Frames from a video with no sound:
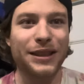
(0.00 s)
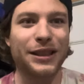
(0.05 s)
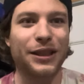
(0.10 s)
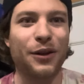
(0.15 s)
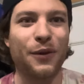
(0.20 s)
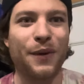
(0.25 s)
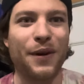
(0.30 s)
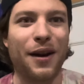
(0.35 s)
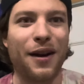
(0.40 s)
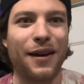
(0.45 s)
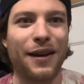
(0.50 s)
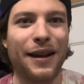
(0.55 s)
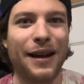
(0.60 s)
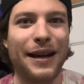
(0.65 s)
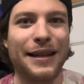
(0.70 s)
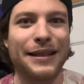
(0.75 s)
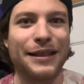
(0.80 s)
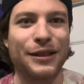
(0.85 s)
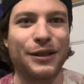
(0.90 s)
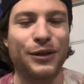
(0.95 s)
going on
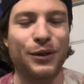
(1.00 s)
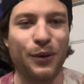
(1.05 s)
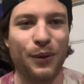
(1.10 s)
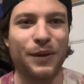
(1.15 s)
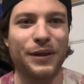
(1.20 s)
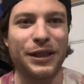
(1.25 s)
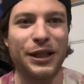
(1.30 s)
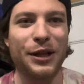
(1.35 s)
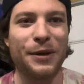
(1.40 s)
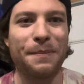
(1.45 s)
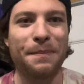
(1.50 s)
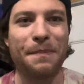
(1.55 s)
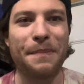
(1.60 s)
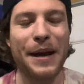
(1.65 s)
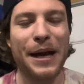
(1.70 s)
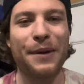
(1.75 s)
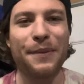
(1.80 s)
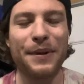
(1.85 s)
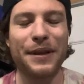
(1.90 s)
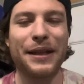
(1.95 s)
guys, it's Soaarz here,
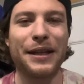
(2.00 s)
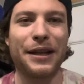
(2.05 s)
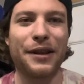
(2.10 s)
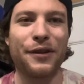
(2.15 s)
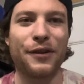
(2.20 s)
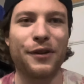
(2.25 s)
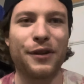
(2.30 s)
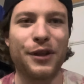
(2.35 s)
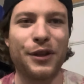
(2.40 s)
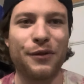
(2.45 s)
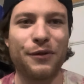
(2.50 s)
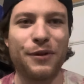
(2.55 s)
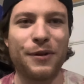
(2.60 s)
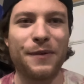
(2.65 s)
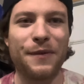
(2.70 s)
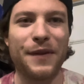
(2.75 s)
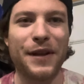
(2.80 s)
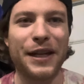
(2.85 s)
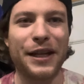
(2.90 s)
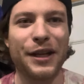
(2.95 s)
back with another YouTube
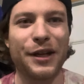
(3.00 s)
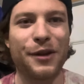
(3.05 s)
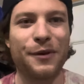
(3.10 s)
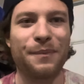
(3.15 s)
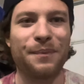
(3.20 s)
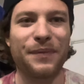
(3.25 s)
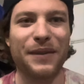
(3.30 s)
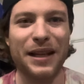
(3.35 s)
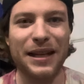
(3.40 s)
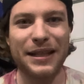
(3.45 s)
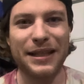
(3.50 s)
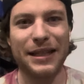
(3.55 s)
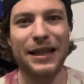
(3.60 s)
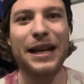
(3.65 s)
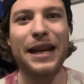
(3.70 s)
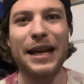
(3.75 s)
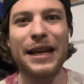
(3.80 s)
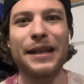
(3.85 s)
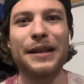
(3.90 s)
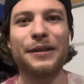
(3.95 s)
video, and
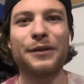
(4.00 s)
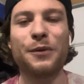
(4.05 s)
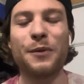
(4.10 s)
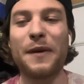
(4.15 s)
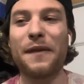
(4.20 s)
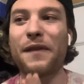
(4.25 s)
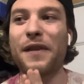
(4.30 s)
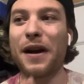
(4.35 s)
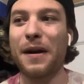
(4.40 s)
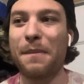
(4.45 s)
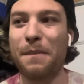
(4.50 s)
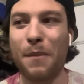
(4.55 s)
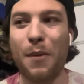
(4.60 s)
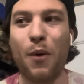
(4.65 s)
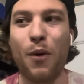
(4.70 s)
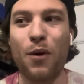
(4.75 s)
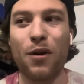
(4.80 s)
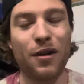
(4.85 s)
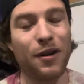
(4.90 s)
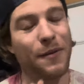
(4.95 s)
today we've got
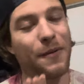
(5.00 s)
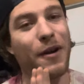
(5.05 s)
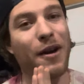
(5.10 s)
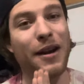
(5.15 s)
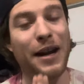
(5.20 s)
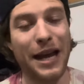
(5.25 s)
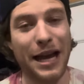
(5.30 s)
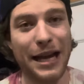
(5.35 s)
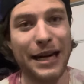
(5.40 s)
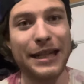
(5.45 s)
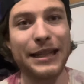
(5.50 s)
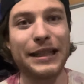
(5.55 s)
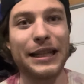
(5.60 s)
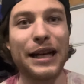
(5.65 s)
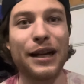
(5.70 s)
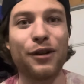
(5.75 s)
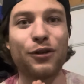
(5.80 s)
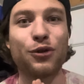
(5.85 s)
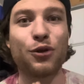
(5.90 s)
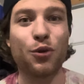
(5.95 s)
more on
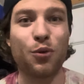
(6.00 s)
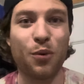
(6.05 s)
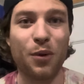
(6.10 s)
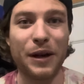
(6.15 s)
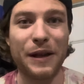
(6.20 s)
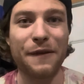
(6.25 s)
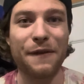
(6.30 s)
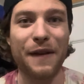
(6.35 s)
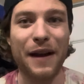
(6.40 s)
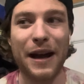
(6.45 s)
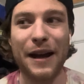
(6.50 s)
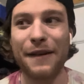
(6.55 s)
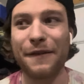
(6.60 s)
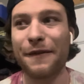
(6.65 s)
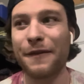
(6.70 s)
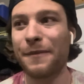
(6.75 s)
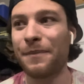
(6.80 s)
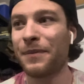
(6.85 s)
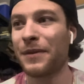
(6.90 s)
NHL 25.